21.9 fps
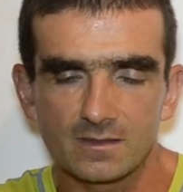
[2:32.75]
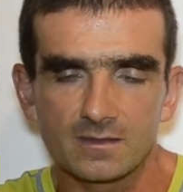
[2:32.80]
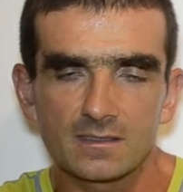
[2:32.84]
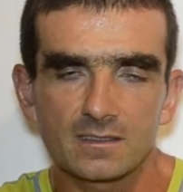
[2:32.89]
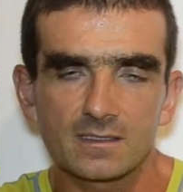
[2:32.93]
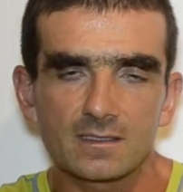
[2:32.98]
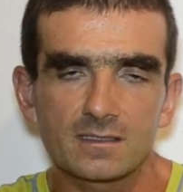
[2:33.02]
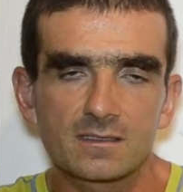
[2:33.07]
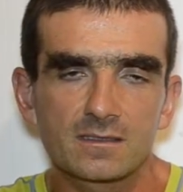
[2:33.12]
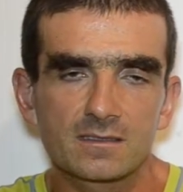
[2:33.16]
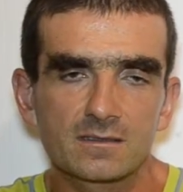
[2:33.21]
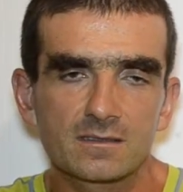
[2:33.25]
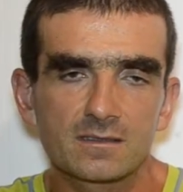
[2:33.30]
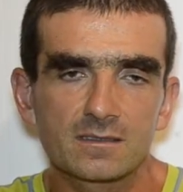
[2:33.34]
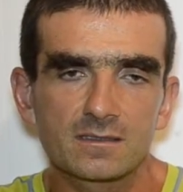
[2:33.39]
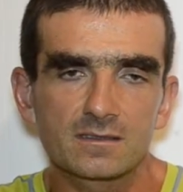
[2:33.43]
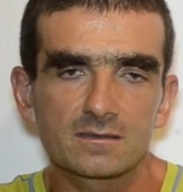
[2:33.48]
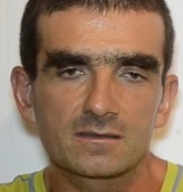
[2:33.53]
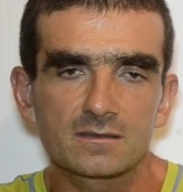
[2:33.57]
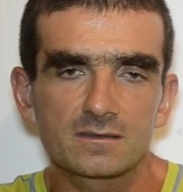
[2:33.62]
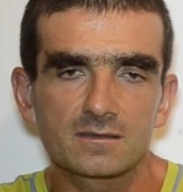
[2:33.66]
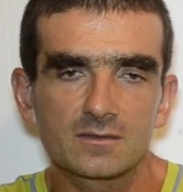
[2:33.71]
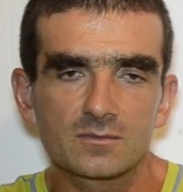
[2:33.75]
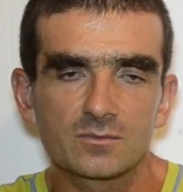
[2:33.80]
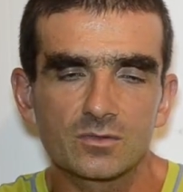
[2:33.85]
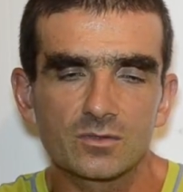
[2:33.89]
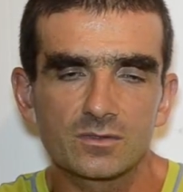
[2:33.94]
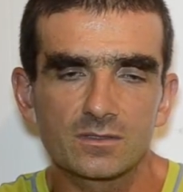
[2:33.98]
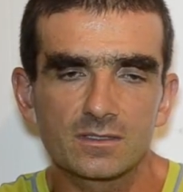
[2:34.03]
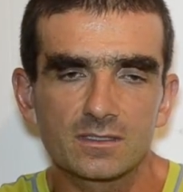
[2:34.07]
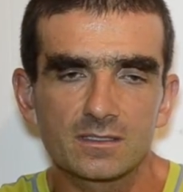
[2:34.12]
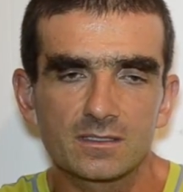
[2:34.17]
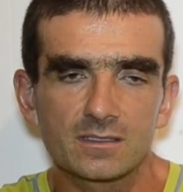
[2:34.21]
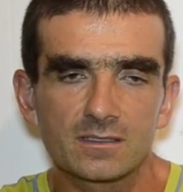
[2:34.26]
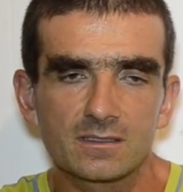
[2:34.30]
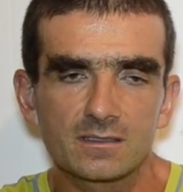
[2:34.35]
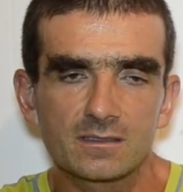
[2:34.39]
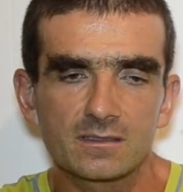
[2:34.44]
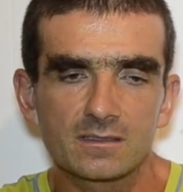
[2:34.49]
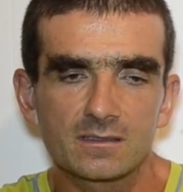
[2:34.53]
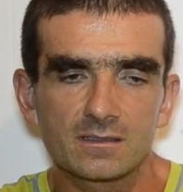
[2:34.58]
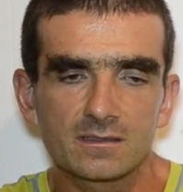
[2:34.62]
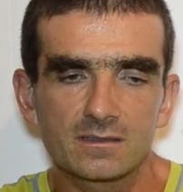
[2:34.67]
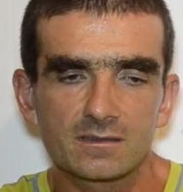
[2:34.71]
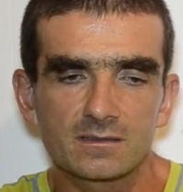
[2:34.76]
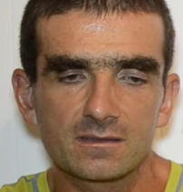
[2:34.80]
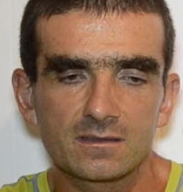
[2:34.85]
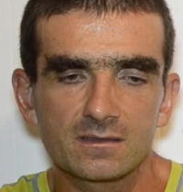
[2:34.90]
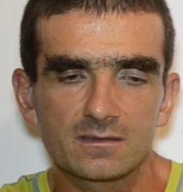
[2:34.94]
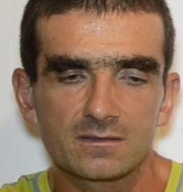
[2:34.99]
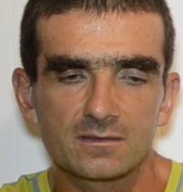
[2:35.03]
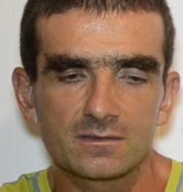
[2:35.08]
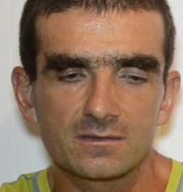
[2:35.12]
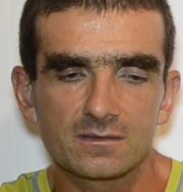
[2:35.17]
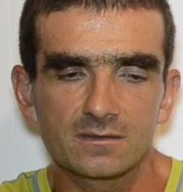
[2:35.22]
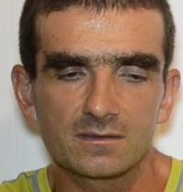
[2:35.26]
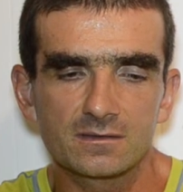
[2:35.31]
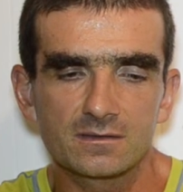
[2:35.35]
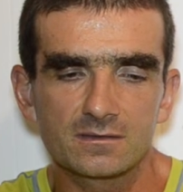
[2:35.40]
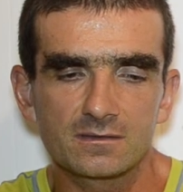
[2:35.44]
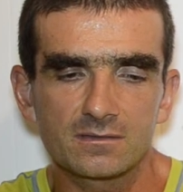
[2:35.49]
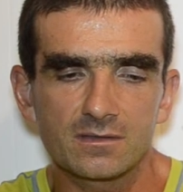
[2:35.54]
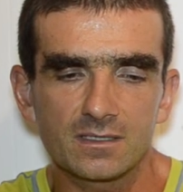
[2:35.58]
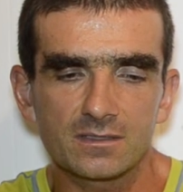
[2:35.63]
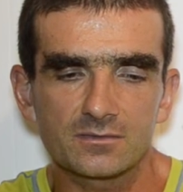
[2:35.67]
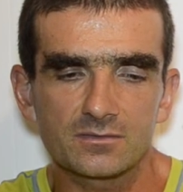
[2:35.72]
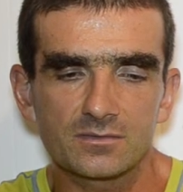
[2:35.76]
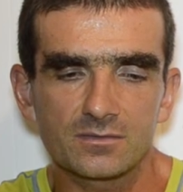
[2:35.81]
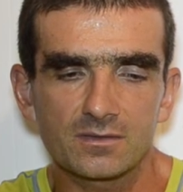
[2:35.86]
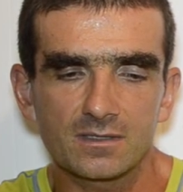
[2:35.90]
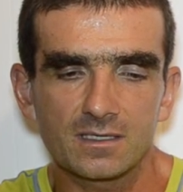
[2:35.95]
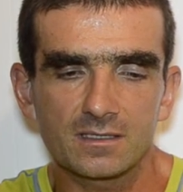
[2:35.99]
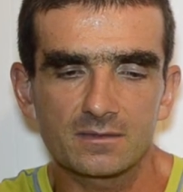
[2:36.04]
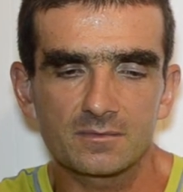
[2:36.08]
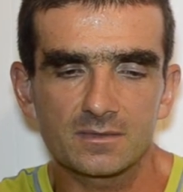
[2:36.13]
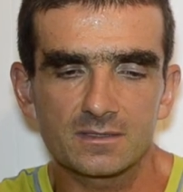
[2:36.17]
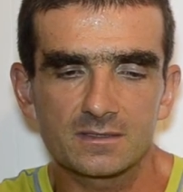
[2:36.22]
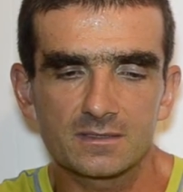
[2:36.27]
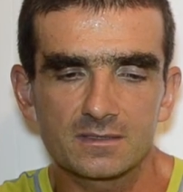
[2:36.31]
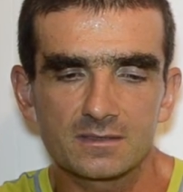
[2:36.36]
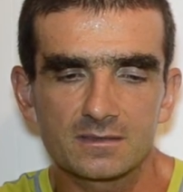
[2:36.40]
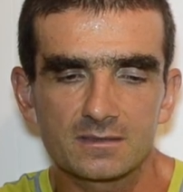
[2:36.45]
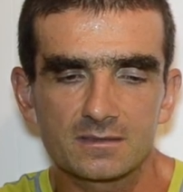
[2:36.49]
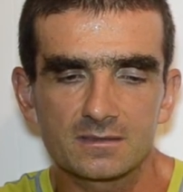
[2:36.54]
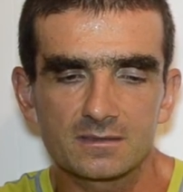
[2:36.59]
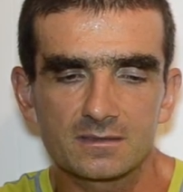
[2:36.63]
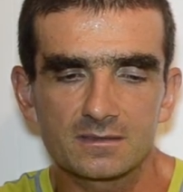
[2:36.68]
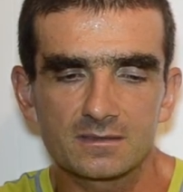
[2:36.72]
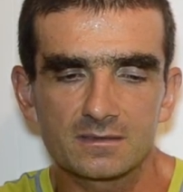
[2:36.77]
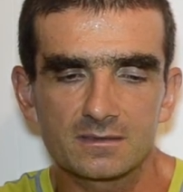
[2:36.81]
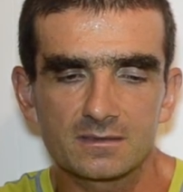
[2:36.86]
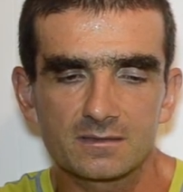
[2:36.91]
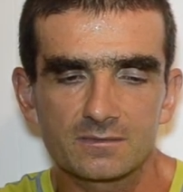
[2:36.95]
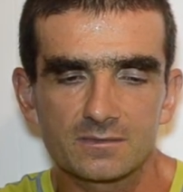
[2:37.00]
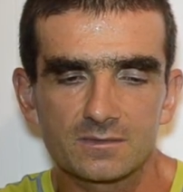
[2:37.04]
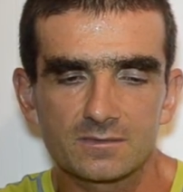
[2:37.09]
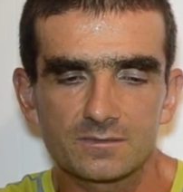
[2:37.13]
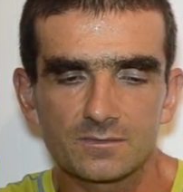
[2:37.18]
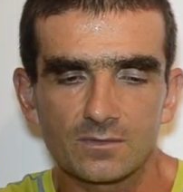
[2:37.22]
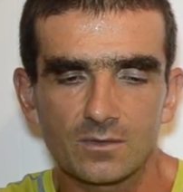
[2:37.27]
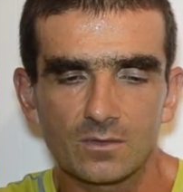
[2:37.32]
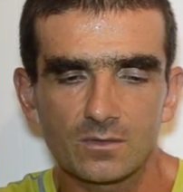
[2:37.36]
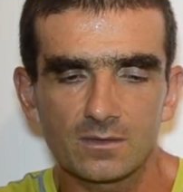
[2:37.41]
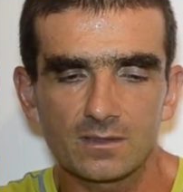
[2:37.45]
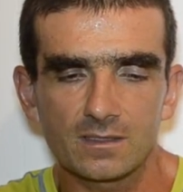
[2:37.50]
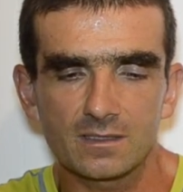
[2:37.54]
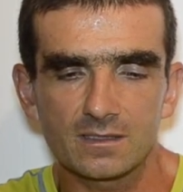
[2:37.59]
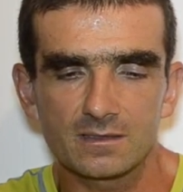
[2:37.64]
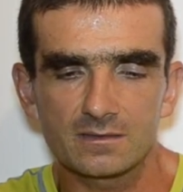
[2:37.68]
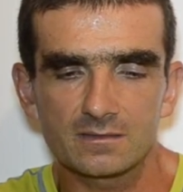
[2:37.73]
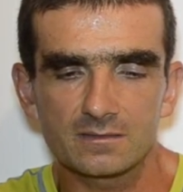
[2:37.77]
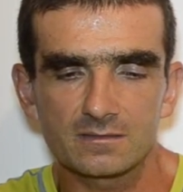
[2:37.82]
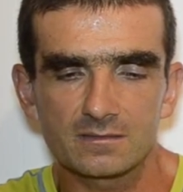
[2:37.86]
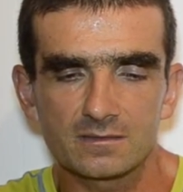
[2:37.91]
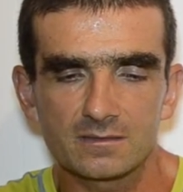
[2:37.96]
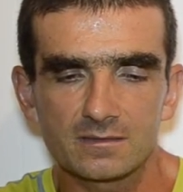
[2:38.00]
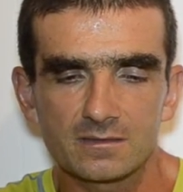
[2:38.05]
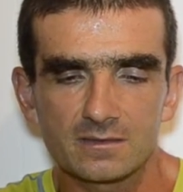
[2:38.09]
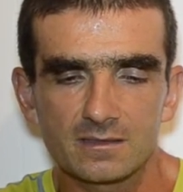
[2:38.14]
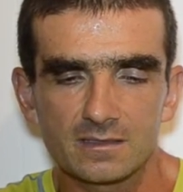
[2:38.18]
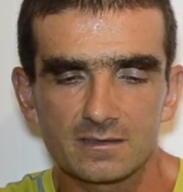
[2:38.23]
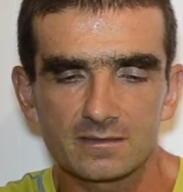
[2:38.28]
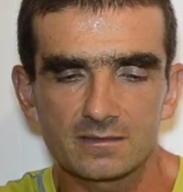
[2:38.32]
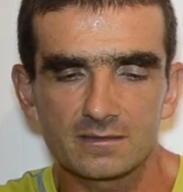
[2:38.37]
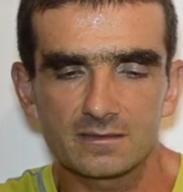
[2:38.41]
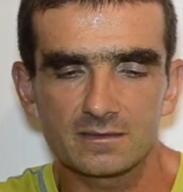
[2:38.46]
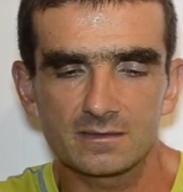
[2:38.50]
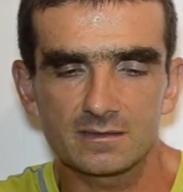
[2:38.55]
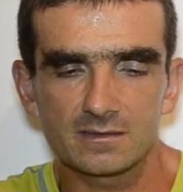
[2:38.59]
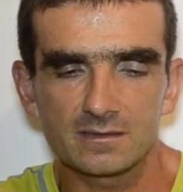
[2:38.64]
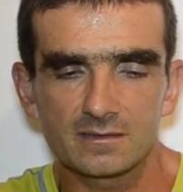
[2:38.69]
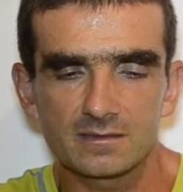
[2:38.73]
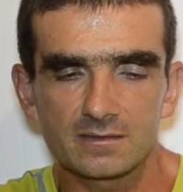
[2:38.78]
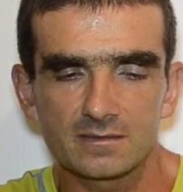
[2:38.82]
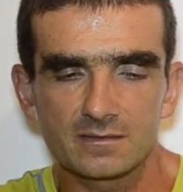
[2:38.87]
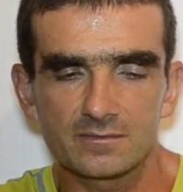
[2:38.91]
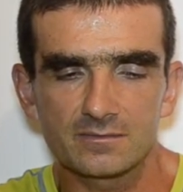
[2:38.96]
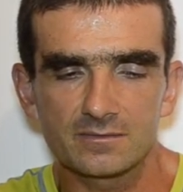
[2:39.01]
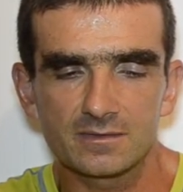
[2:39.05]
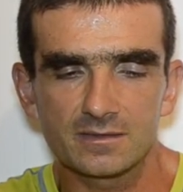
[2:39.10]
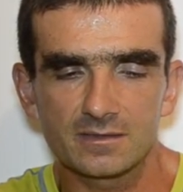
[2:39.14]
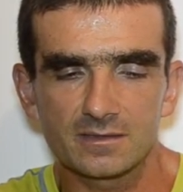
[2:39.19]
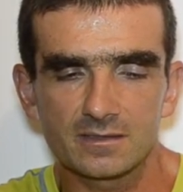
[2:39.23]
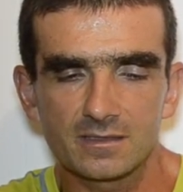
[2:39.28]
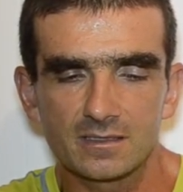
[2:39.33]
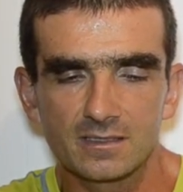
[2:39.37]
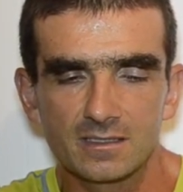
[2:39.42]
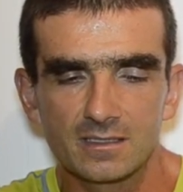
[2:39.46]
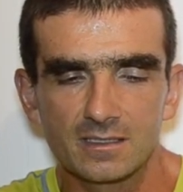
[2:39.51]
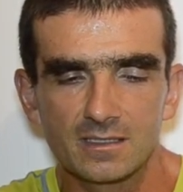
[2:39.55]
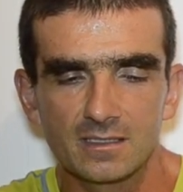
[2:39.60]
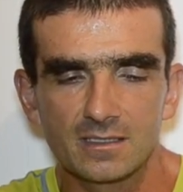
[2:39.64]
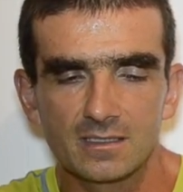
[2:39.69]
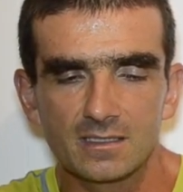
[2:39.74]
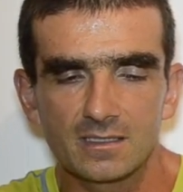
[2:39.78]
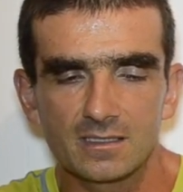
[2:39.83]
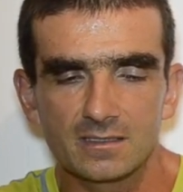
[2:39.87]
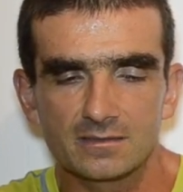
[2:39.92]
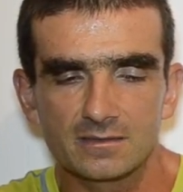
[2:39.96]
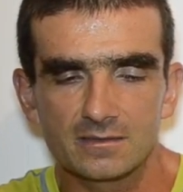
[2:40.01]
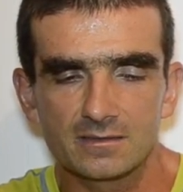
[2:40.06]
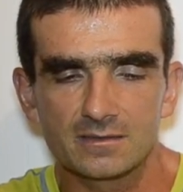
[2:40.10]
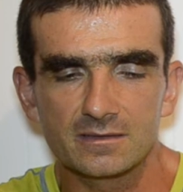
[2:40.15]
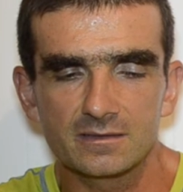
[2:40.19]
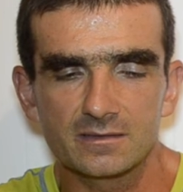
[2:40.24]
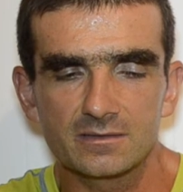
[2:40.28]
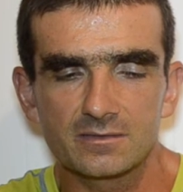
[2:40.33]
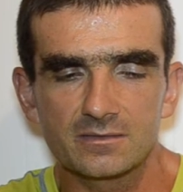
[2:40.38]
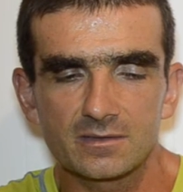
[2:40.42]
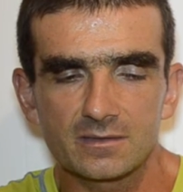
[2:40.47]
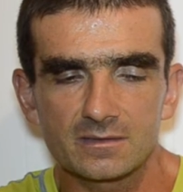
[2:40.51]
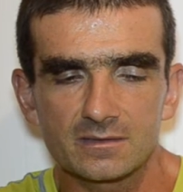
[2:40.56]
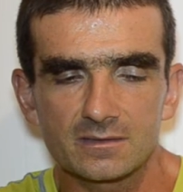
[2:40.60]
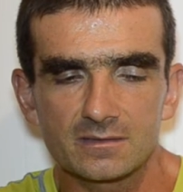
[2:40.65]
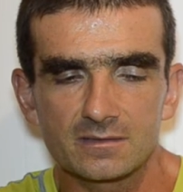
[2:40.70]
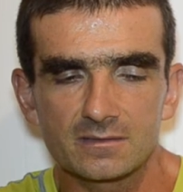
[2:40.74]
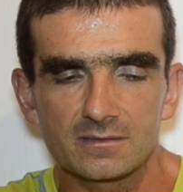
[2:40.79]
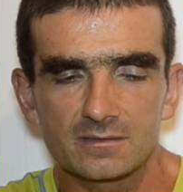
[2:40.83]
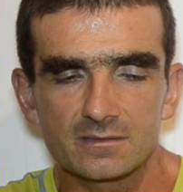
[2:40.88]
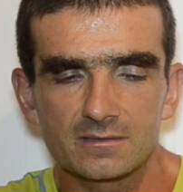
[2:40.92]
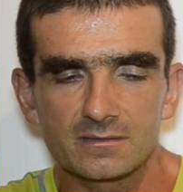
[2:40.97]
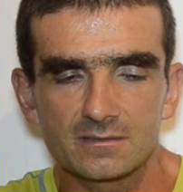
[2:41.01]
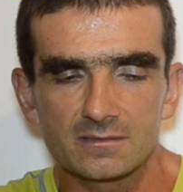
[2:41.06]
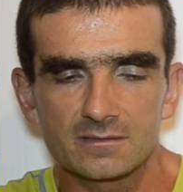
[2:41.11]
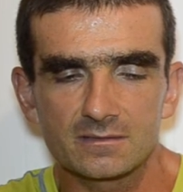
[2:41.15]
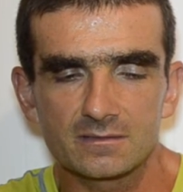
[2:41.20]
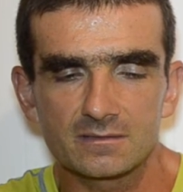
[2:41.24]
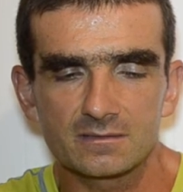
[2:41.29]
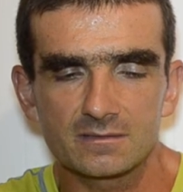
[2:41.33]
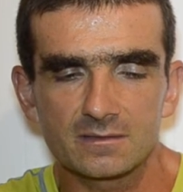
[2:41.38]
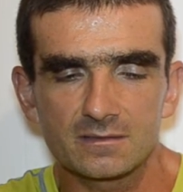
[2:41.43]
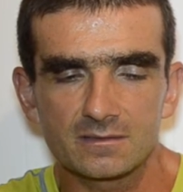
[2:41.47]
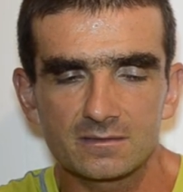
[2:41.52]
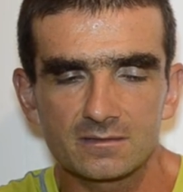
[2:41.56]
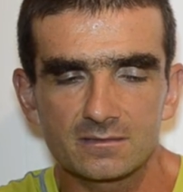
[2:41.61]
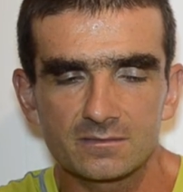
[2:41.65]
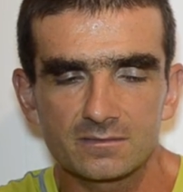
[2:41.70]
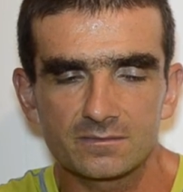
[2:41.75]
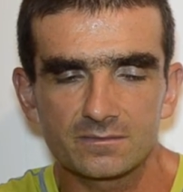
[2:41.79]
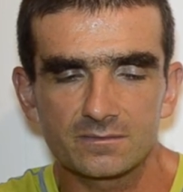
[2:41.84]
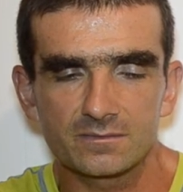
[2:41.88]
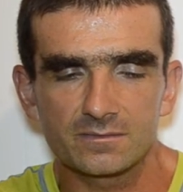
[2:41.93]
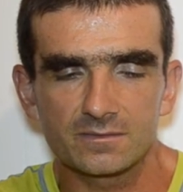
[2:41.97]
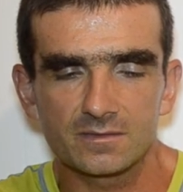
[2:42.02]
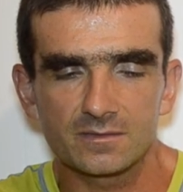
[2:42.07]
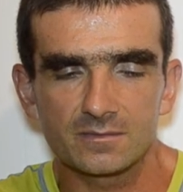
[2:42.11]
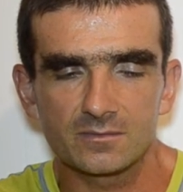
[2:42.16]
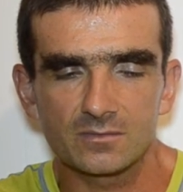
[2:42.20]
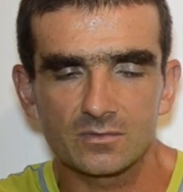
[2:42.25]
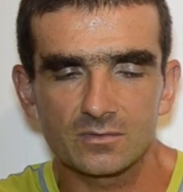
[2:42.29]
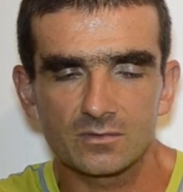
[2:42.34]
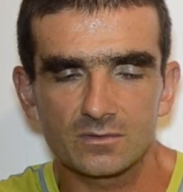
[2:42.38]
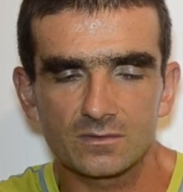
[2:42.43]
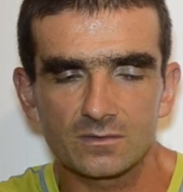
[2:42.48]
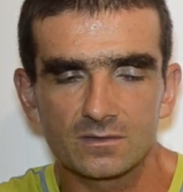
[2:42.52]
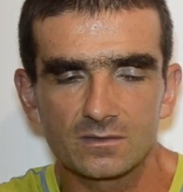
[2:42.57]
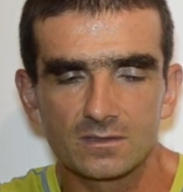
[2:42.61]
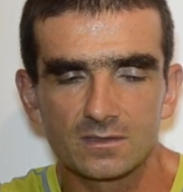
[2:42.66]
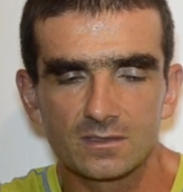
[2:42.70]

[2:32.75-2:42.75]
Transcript: again in here in the morning he tried to run, but then he was walking until the late evening, and then he started to feel more.